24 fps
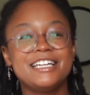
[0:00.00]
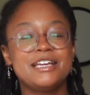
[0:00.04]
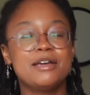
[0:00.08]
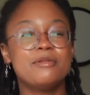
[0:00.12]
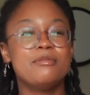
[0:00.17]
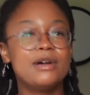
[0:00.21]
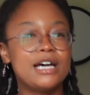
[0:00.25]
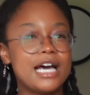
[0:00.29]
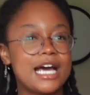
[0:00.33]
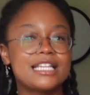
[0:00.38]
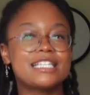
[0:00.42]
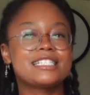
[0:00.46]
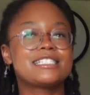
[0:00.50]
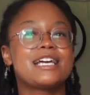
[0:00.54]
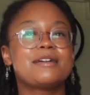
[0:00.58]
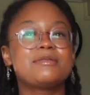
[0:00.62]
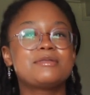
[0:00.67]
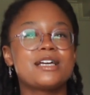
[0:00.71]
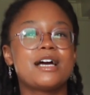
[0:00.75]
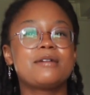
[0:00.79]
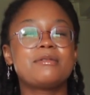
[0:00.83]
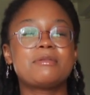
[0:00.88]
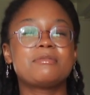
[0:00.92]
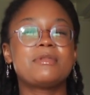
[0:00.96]
But at the same
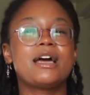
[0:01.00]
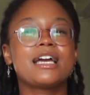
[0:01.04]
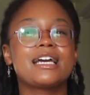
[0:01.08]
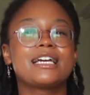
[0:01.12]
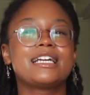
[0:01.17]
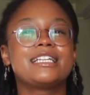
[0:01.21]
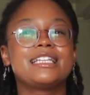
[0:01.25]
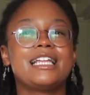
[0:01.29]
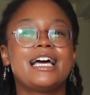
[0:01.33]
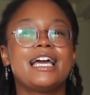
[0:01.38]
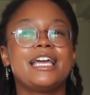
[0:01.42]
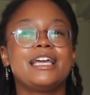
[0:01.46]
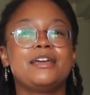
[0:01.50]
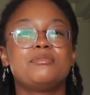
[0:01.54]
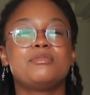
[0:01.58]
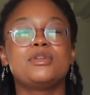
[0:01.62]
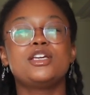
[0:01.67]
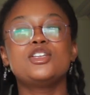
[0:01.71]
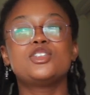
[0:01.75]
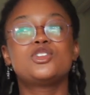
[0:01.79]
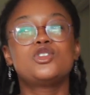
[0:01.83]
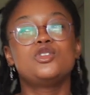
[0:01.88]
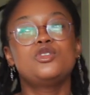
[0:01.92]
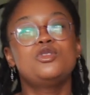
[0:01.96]
time, I'm not gonna like
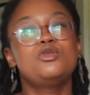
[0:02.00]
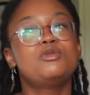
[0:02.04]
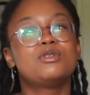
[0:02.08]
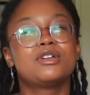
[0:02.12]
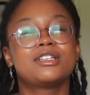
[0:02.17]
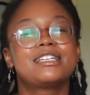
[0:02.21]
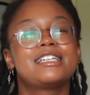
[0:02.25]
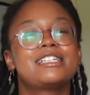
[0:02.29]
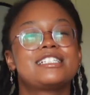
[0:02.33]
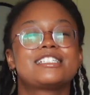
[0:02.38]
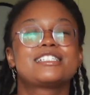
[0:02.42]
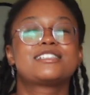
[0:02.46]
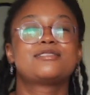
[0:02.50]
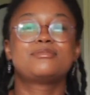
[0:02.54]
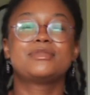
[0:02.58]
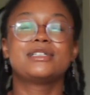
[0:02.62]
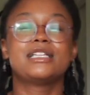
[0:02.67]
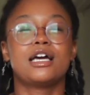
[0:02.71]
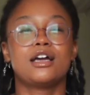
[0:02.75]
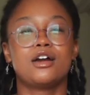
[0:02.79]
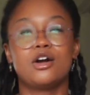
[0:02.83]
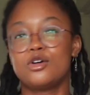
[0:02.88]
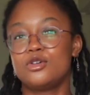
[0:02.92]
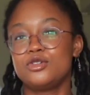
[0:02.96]
be too religious and be
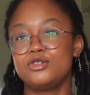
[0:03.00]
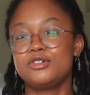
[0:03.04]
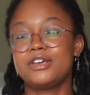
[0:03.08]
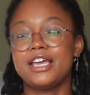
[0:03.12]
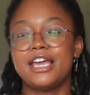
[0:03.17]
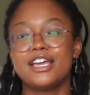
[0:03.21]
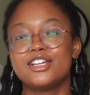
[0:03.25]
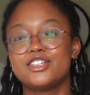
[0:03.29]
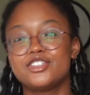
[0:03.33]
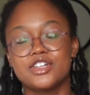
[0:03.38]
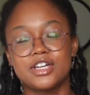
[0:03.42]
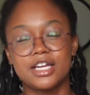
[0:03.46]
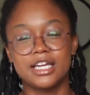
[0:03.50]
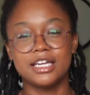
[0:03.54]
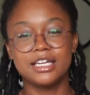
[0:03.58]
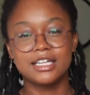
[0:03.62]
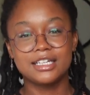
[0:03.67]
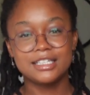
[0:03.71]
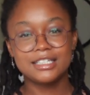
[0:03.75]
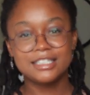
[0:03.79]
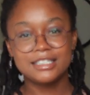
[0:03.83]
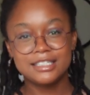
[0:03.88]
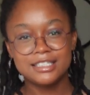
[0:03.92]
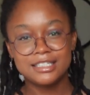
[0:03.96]
like, oh, you can't
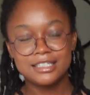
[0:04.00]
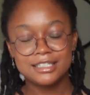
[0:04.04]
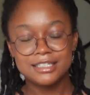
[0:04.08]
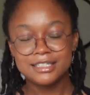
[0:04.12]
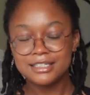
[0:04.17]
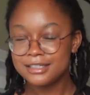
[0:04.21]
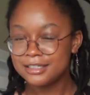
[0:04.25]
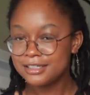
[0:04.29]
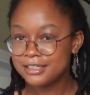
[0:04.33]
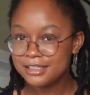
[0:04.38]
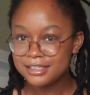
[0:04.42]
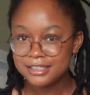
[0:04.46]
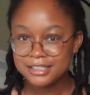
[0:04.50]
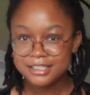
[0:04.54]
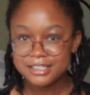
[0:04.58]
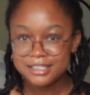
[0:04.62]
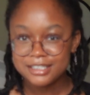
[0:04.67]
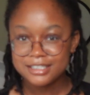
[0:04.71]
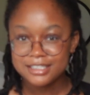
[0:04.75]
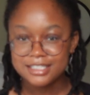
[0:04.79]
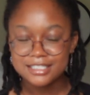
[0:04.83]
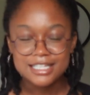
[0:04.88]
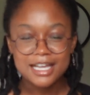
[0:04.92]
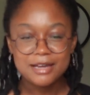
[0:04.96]
drink.
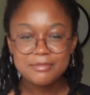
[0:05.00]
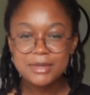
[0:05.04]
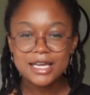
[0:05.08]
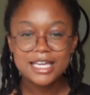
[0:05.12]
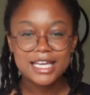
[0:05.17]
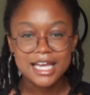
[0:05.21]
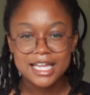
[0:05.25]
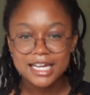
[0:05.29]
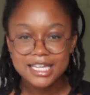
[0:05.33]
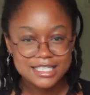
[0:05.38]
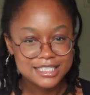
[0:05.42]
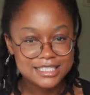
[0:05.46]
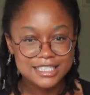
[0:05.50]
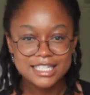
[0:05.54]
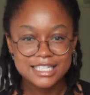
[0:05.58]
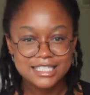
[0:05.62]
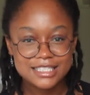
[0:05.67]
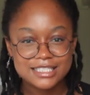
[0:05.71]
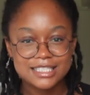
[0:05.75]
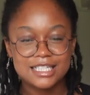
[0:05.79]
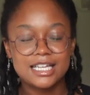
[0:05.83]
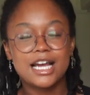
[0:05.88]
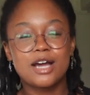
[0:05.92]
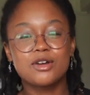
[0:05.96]
Does that make any
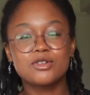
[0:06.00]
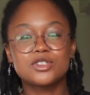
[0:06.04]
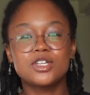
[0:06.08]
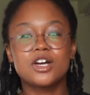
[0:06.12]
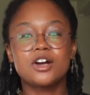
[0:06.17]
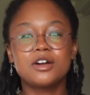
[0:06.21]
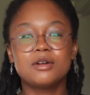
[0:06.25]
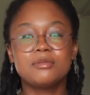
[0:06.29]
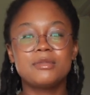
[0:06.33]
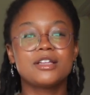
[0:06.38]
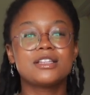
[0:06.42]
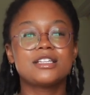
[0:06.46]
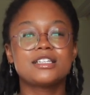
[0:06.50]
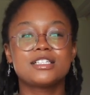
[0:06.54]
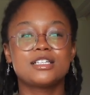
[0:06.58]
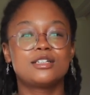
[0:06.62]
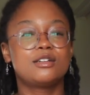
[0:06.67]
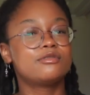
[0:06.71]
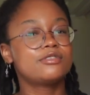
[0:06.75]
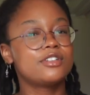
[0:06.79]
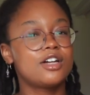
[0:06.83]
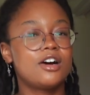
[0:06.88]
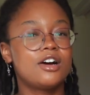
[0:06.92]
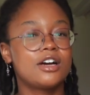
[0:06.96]
sense? Like, I was talking about this in
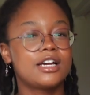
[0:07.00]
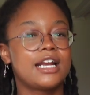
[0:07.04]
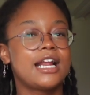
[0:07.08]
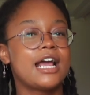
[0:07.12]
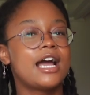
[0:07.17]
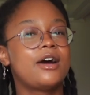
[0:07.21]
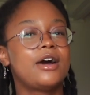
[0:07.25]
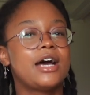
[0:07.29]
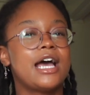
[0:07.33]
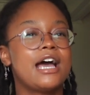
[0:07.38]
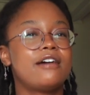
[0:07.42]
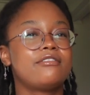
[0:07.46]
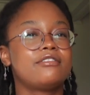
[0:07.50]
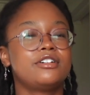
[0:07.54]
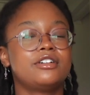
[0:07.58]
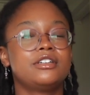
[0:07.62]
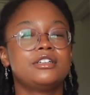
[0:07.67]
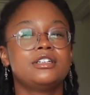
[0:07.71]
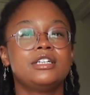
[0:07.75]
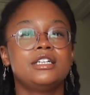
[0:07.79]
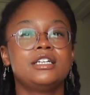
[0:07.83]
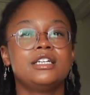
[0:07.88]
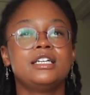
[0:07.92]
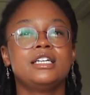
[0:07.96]
a vlog, and how
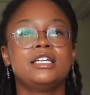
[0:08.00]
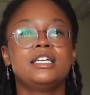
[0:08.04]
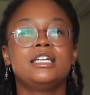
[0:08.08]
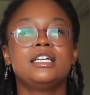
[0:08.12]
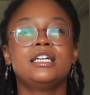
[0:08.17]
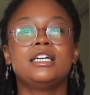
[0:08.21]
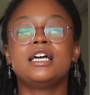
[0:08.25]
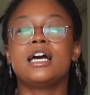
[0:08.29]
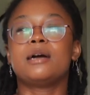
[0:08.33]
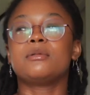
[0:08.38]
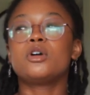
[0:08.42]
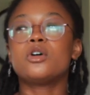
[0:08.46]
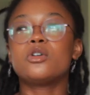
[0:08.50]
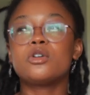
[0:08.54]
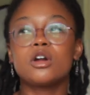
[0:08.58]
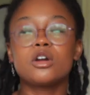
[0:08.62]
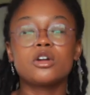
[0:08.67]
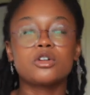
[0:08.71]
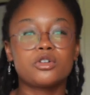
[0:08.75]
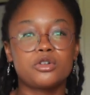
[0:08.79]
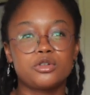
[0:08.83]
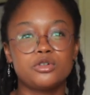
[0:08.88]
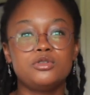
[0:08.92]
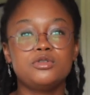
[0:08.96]
I'm going
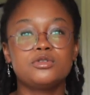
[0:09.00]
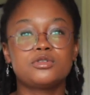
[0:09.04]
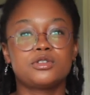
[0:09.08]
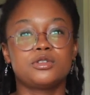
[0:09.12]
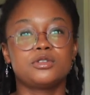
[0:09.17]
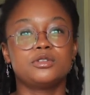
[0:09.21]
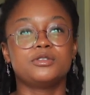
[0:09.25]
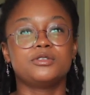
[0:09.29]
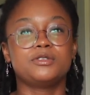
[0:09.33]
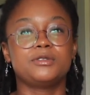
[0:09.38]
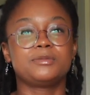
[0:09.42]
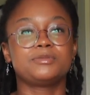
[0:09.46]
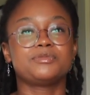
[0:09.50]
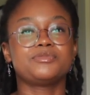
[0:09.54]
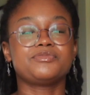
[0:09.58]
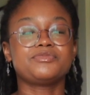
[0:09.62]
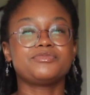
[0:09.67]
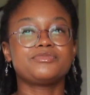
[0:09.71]
on a cruise soon.